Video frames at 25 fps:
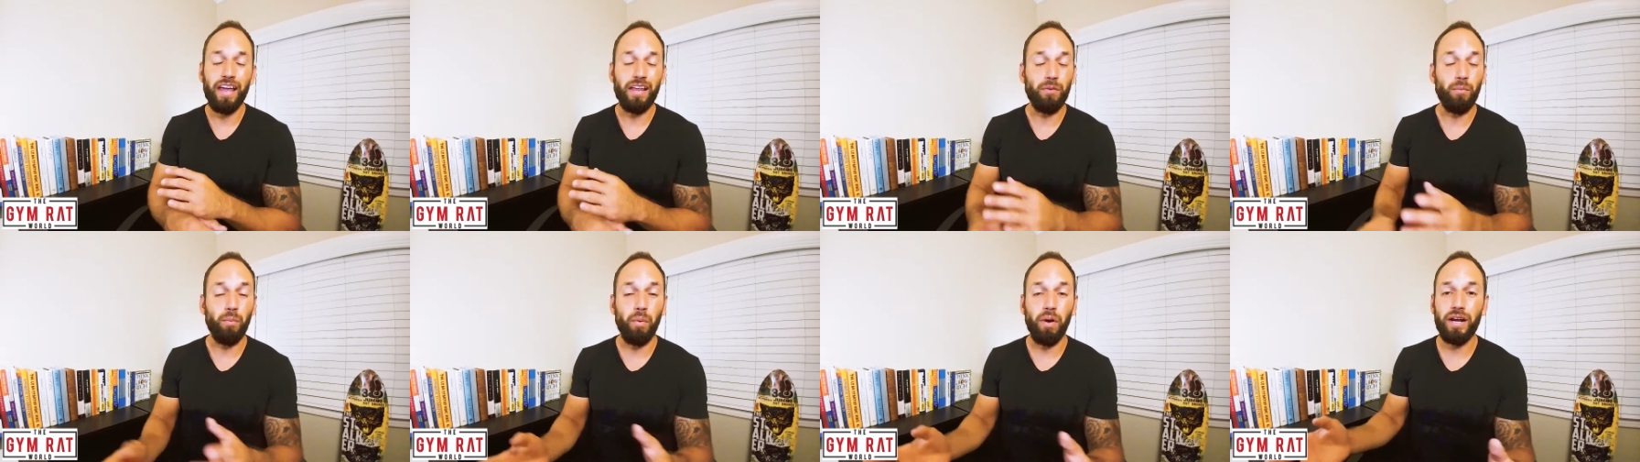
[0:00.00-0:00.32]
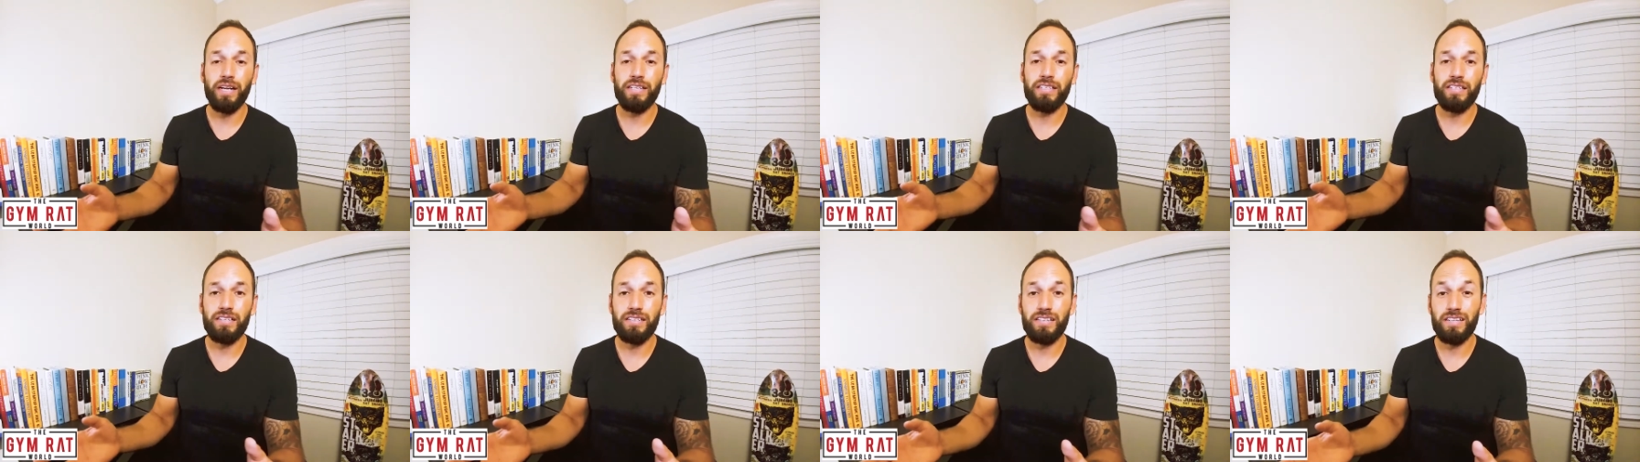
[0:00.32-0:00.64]
and
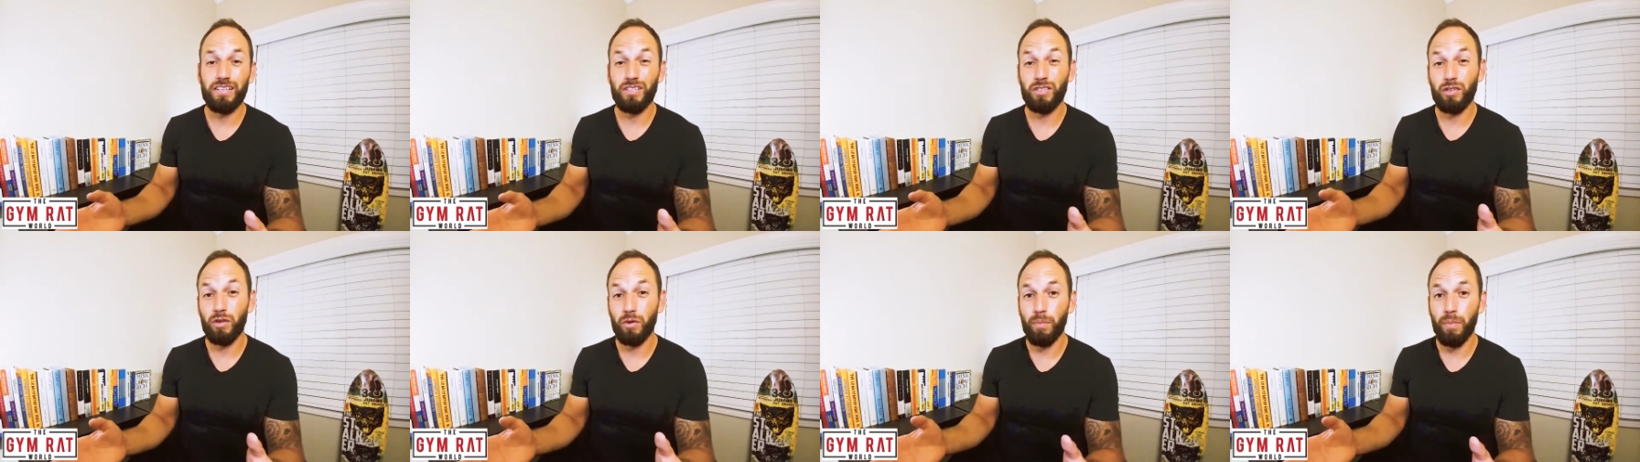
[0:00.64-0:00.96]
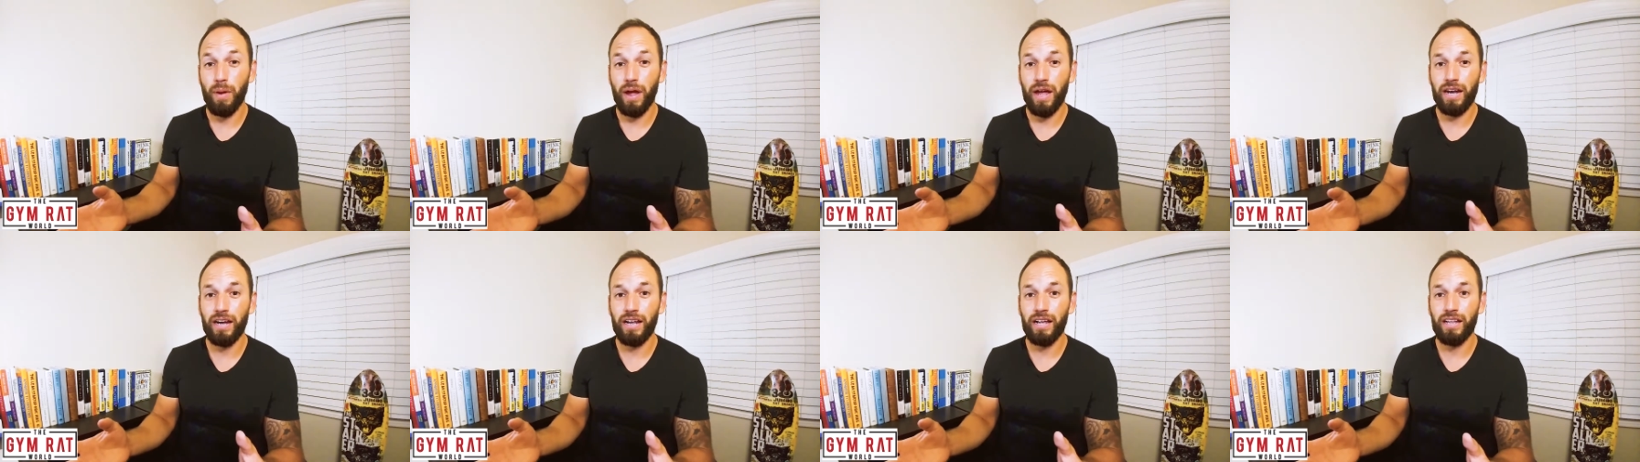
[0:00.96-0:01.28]
price isn't
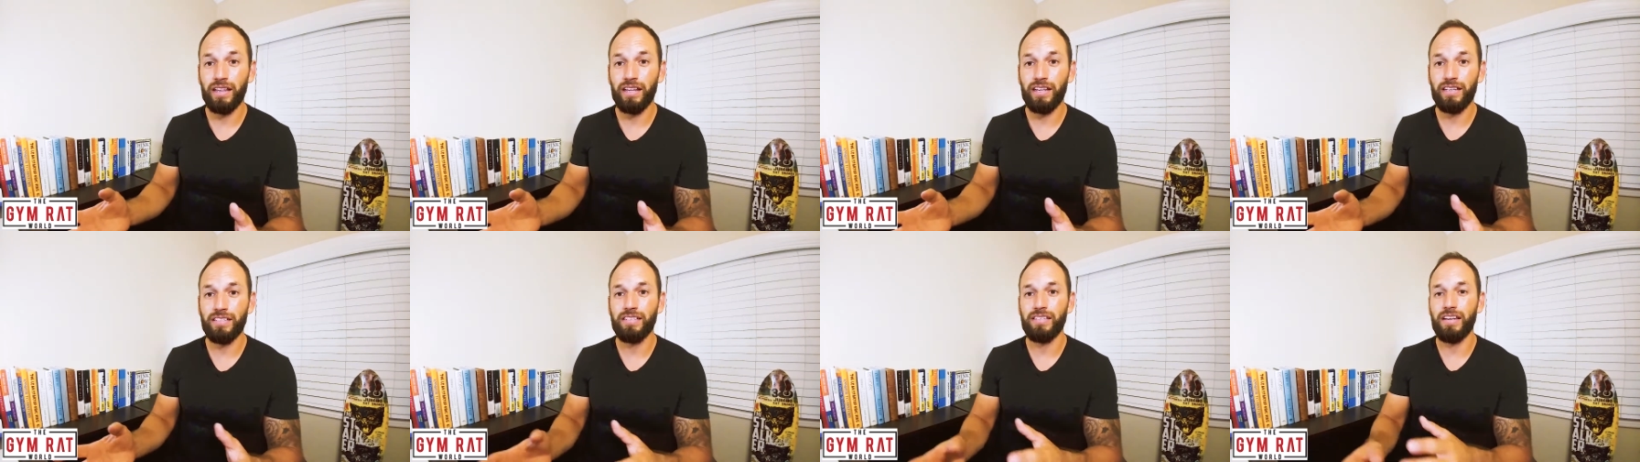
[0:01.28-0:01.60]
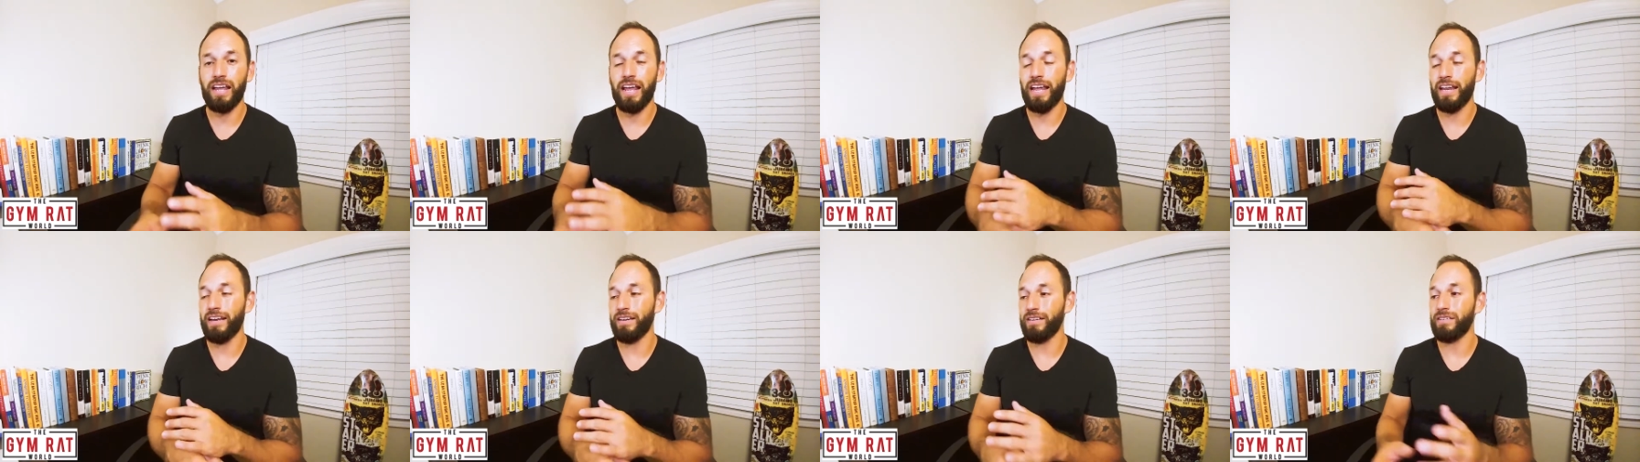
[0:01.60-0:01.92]
too bad on
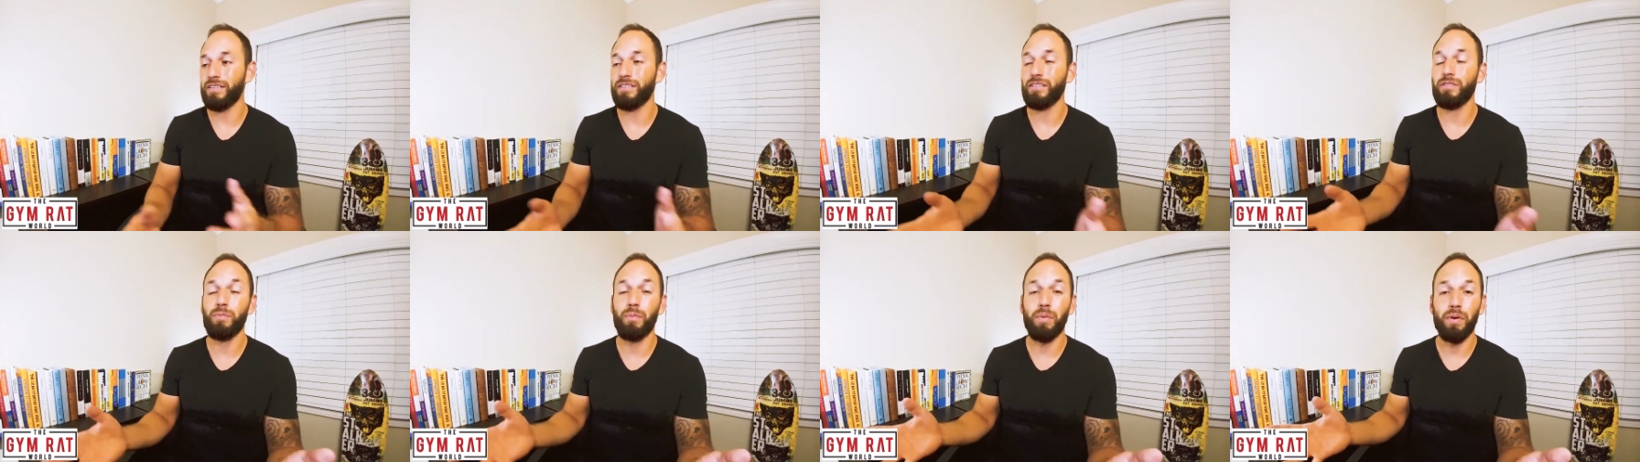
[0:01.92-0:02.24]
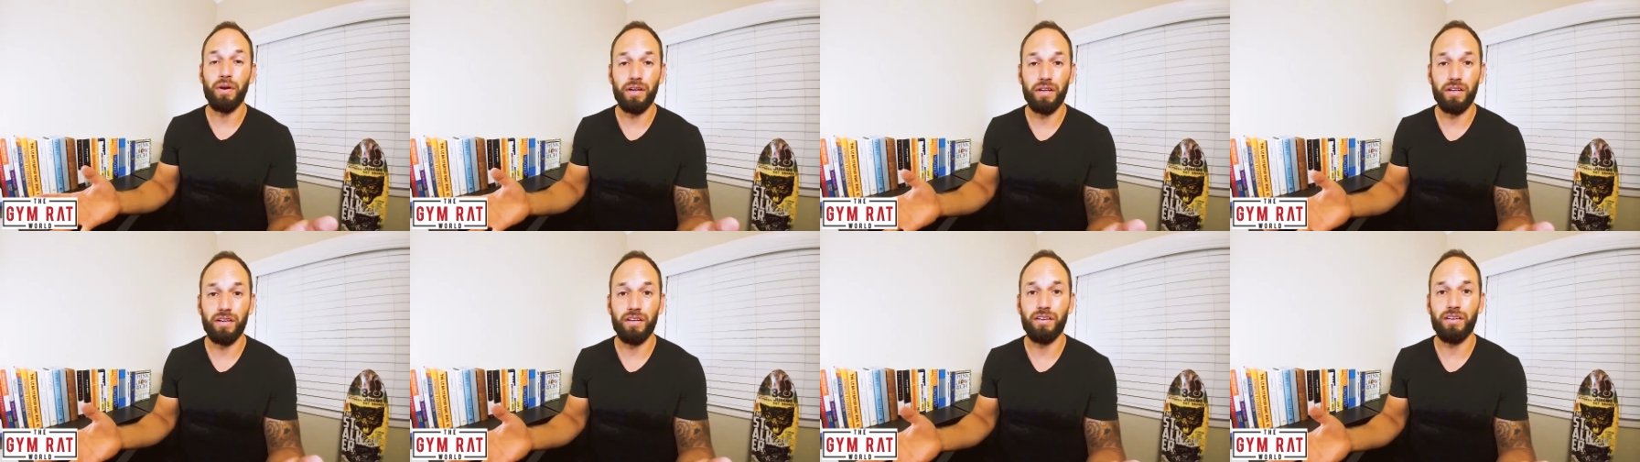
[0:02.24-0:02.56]
this, and it's
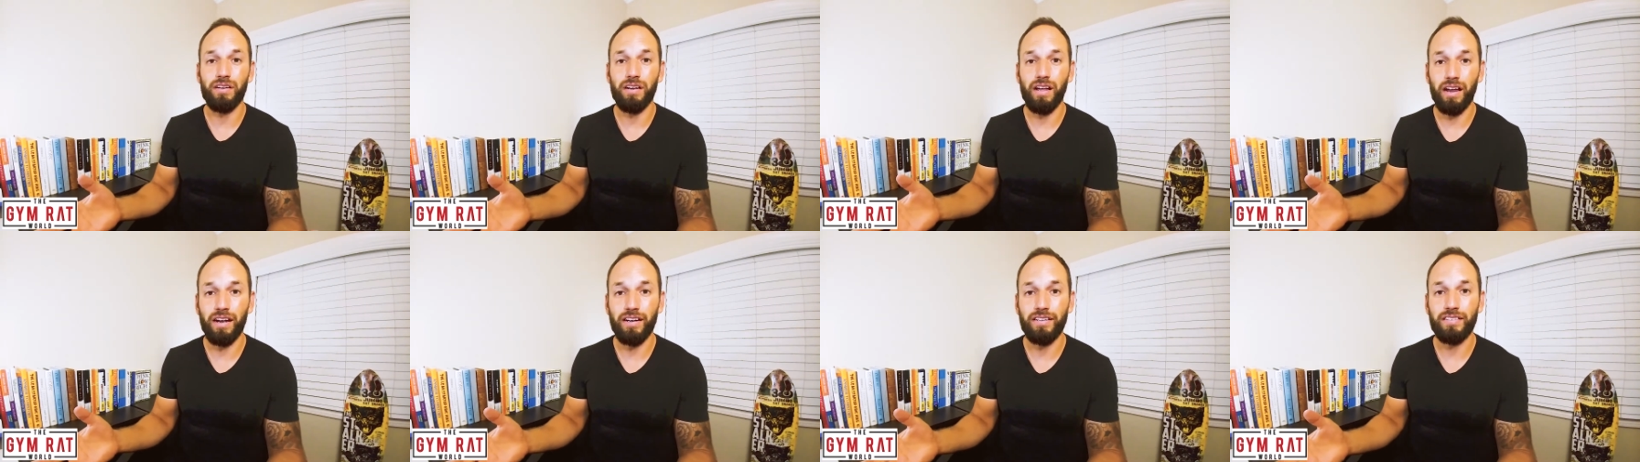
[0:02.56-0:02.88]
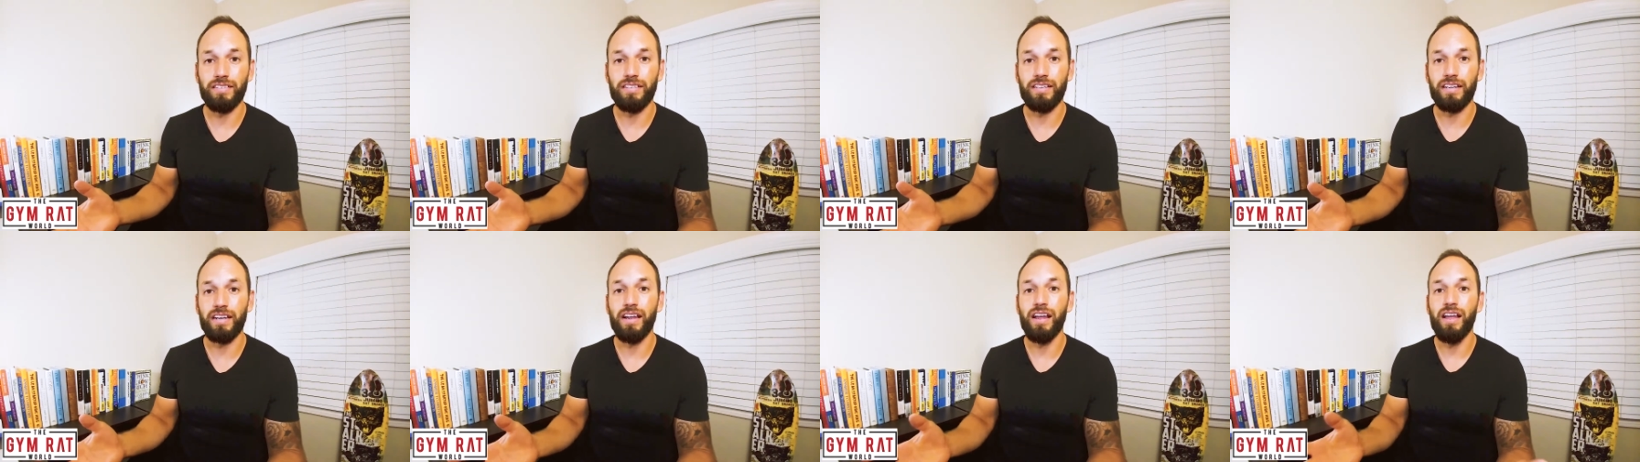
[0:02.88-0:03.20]
pretty good,
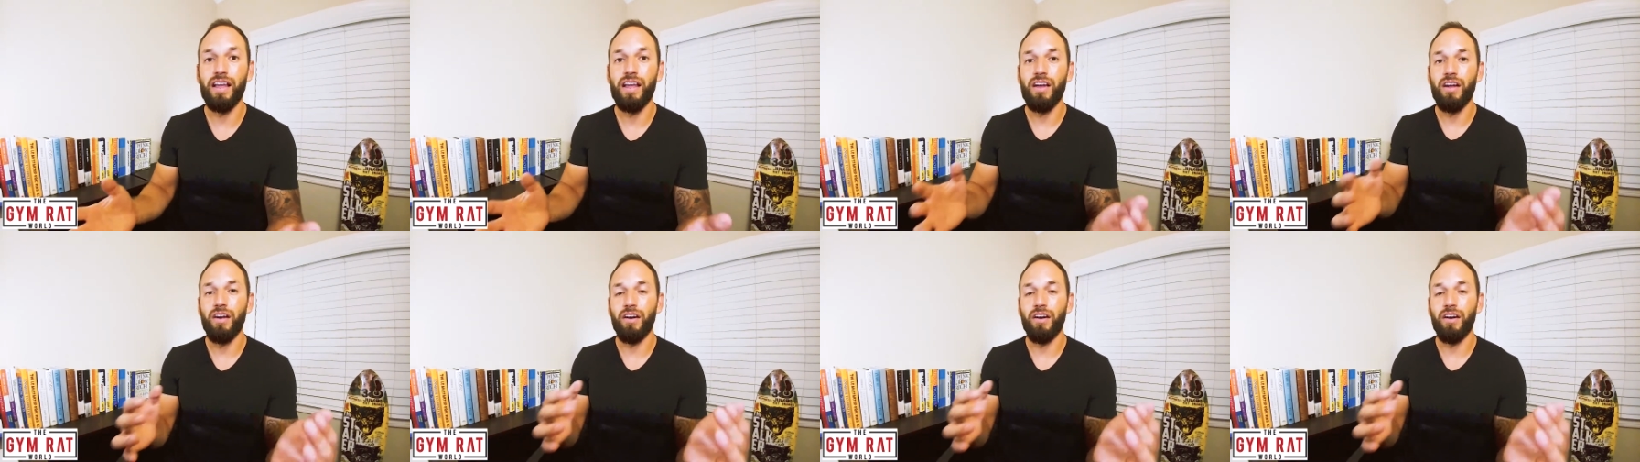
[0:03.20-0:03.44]
honestly.